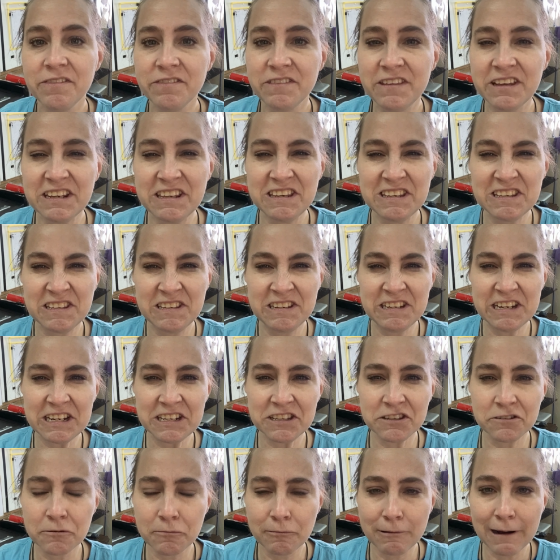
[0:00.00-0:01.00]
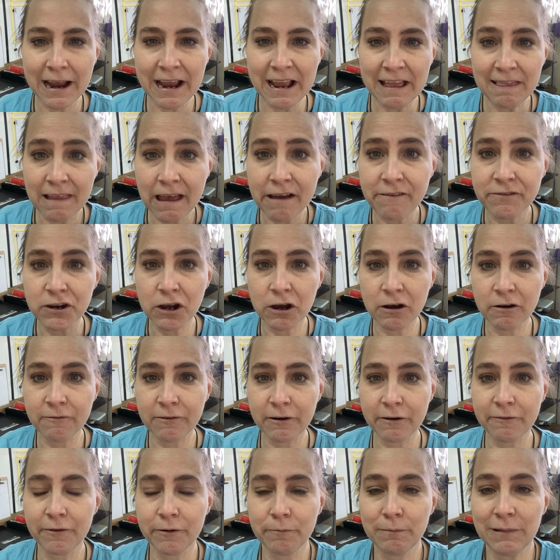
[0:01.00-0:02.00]
The disarray left
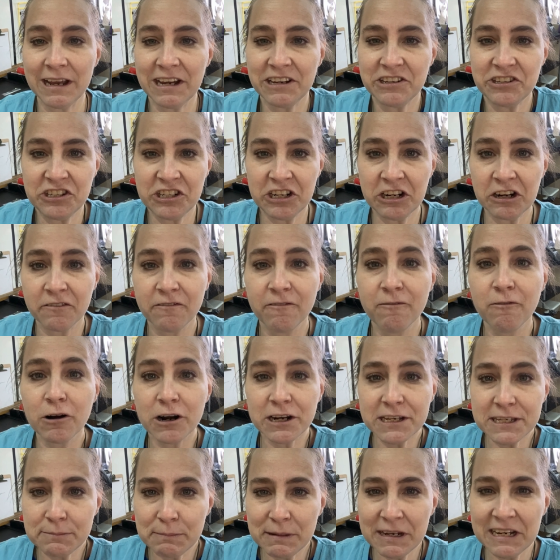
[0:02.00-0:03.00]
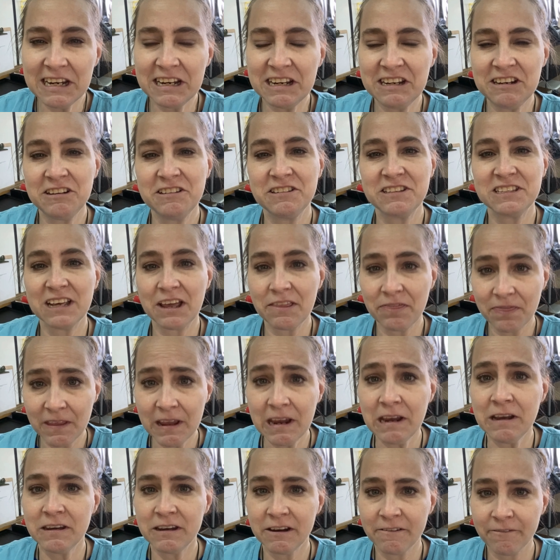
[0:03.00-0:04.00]
over from last year forced me to do
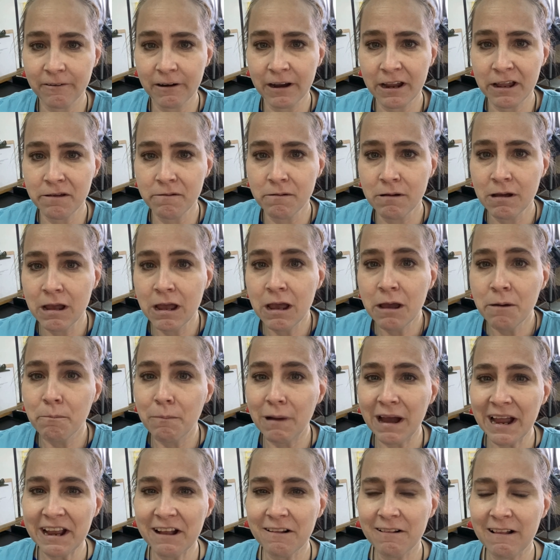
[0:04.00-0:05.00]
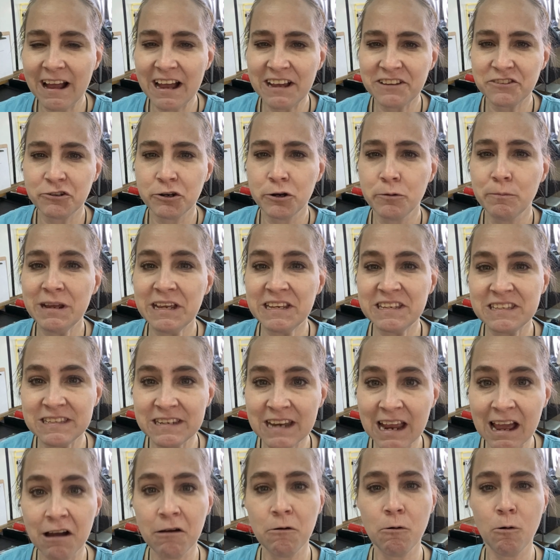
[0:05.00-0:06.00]
something different. My classroom is
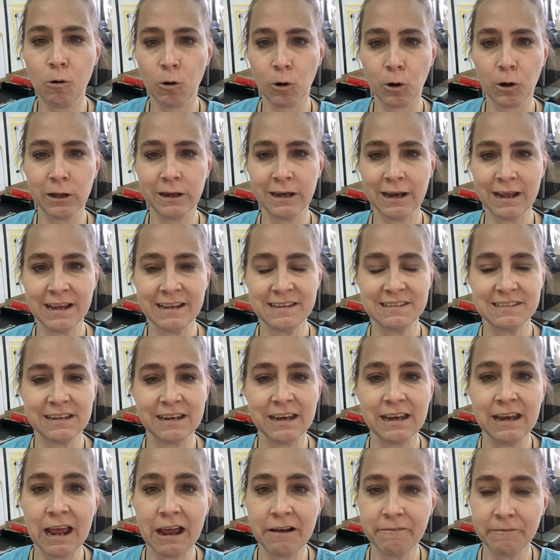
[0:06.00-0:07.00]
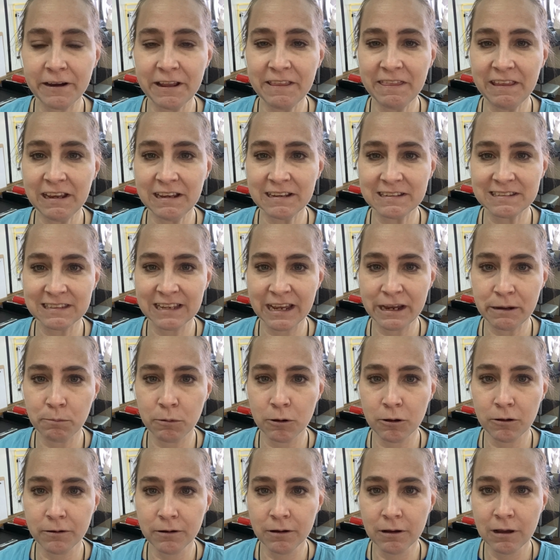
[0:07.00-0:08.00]
now organized and everything is
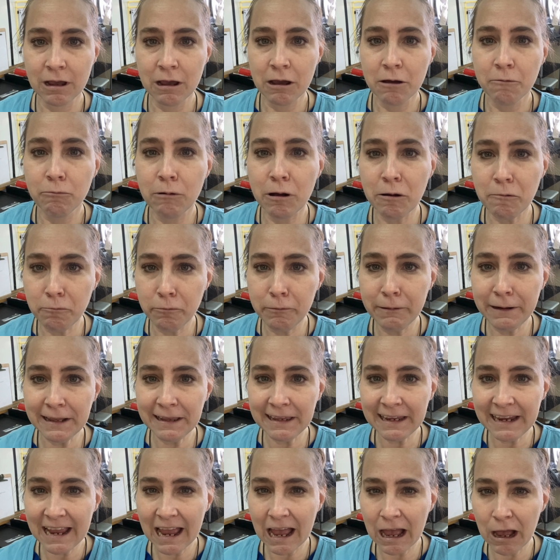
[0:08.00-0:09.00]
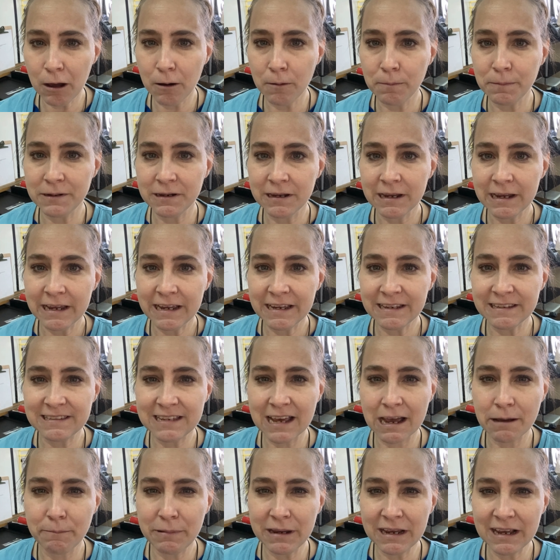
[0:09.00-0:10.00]
labeled. What really helped is
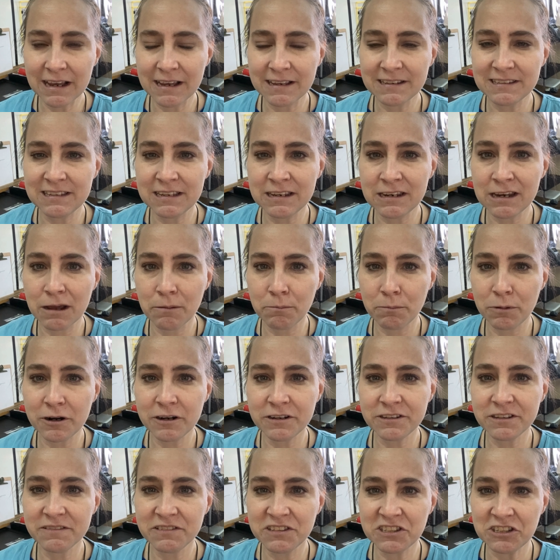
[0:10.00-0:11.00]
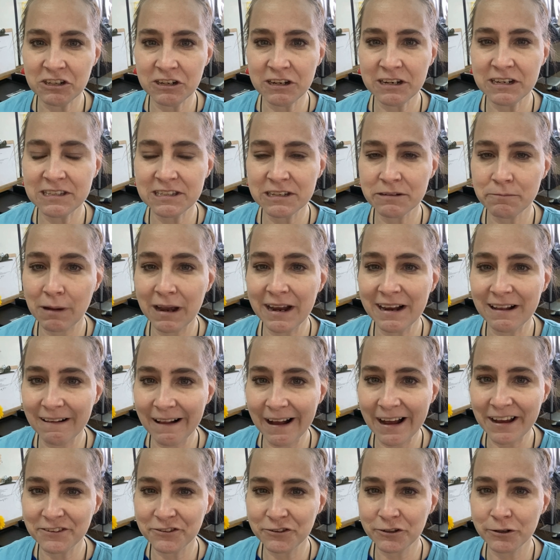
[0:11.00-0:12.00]
that because the numbers of students in my
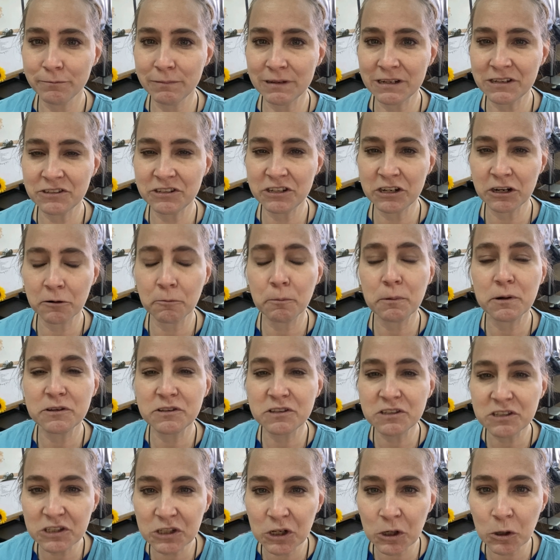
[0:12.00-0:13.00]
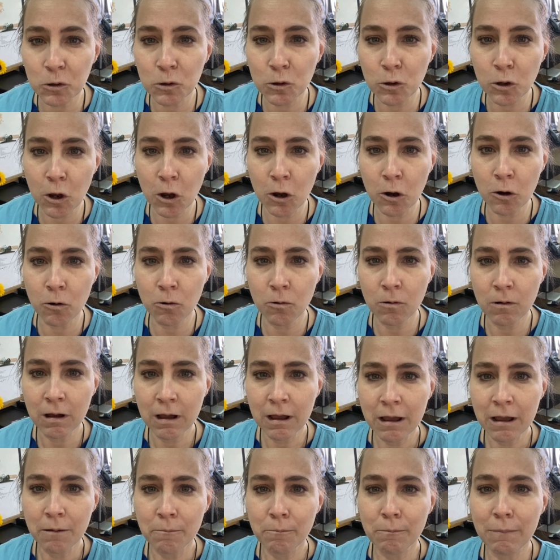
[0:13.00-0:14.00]
classroom this year were so low,
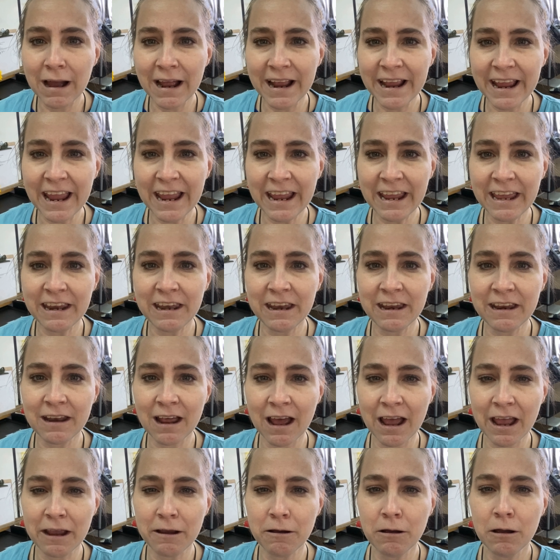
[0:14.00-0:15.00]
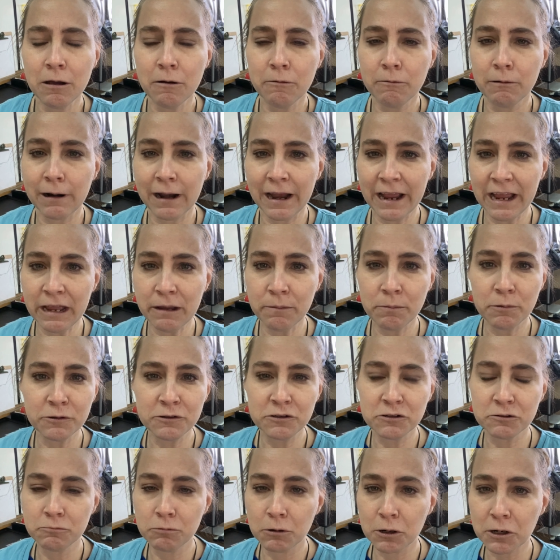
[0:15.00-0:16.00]
my aide and I were able
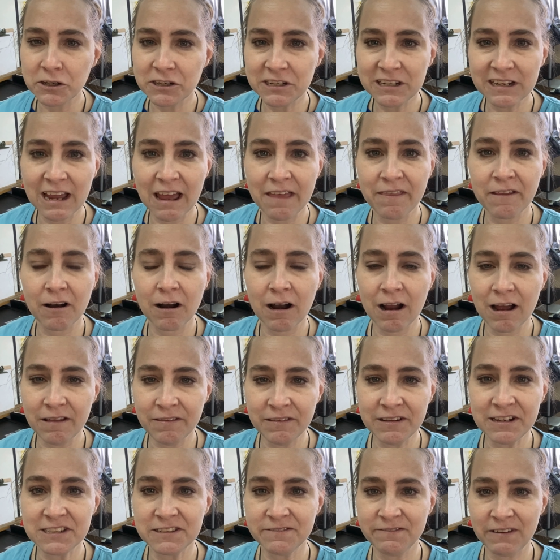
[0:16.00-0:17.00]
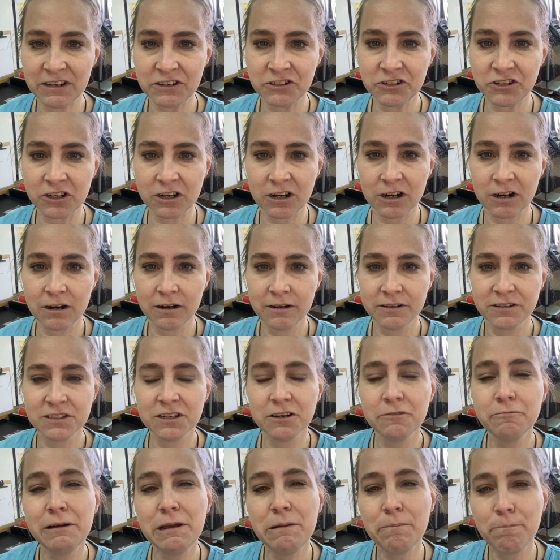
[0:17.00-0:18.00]
to work together on this venture.
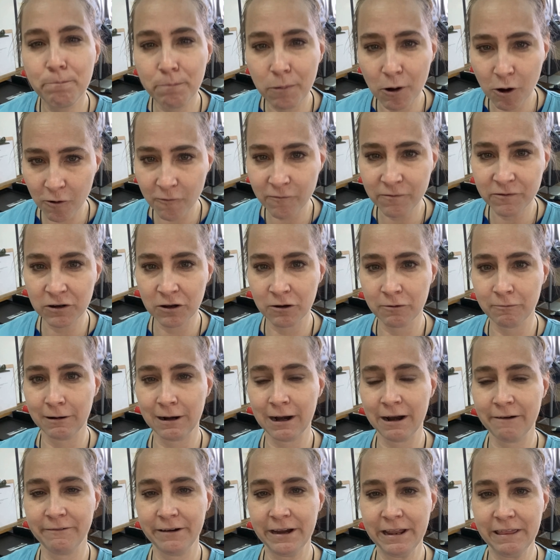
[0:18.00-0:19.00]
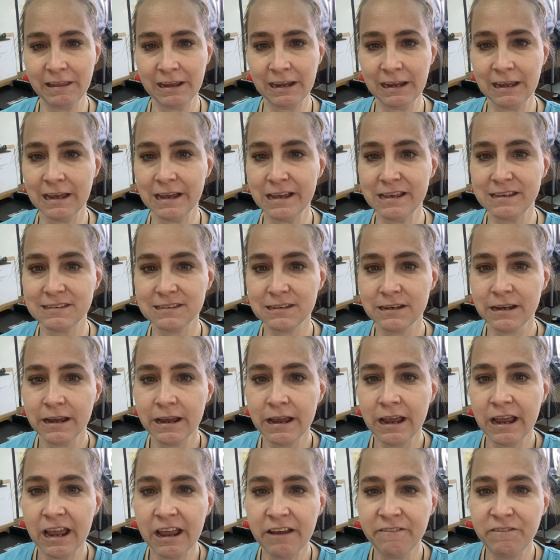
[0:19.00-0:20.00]
So we both know where everything is.
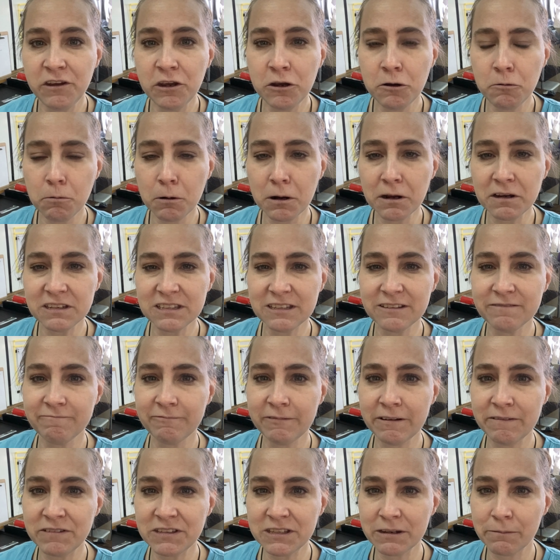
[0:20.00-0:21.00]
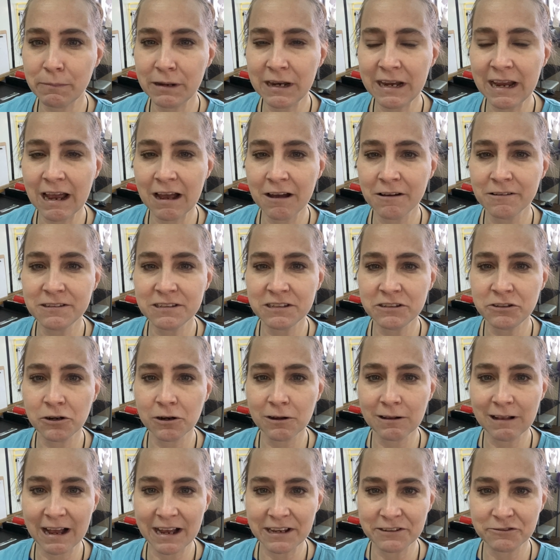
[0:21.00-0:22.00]
If you work with somebody else in your
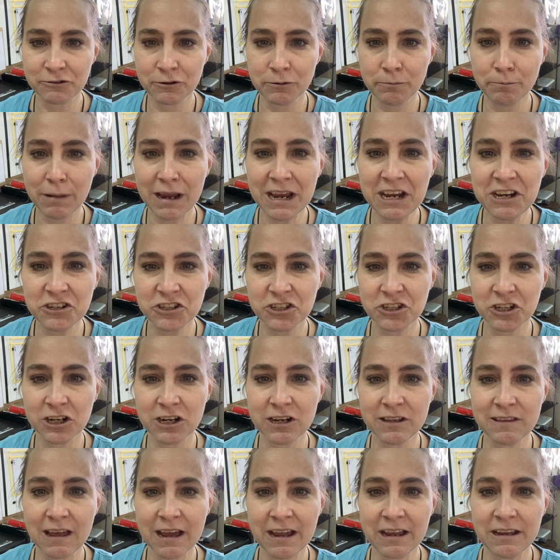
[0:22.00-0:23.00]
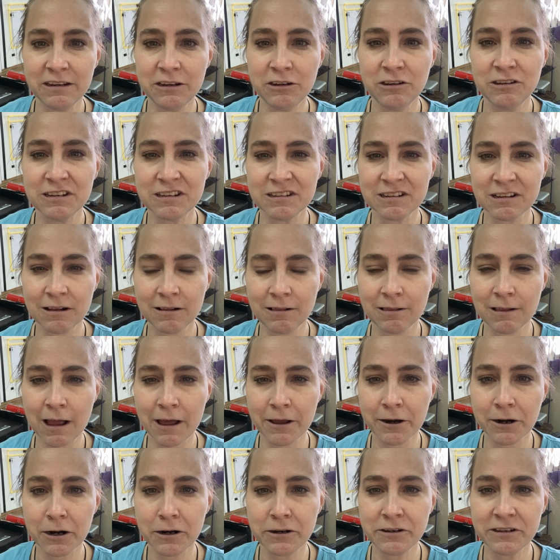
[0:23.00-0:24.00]
classroom, make sure that you
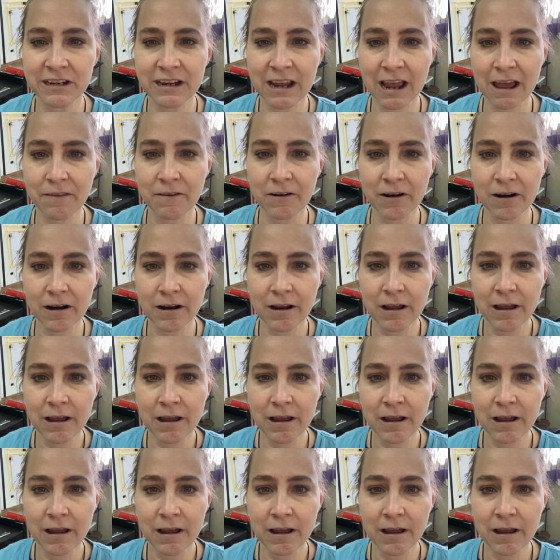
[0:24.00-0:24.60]
declutter together.